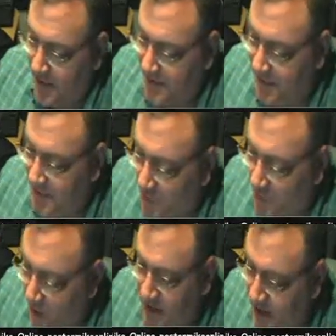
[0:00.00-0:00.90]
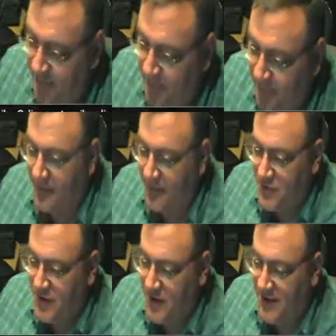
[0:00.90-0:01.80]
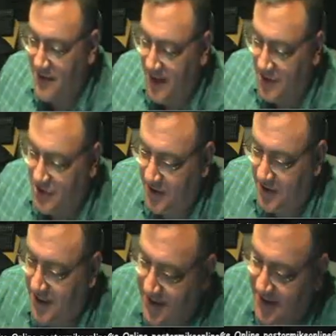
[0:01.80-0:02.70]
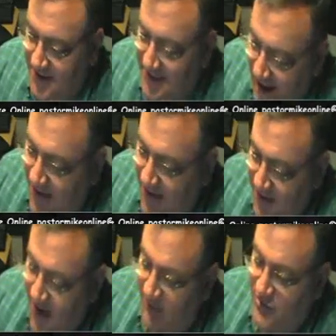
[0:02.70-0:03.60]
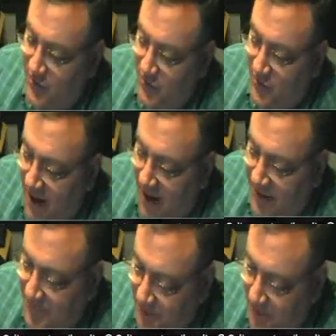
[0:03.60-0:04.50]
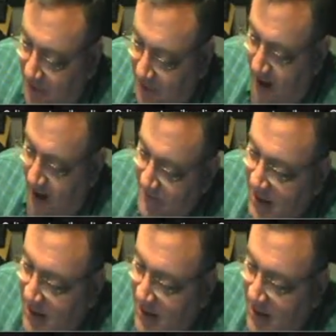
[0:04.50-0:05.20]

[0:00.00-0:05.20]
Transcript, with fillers: to the Wycliffe Bible translations. He says, I, Dr. Altaf Khan,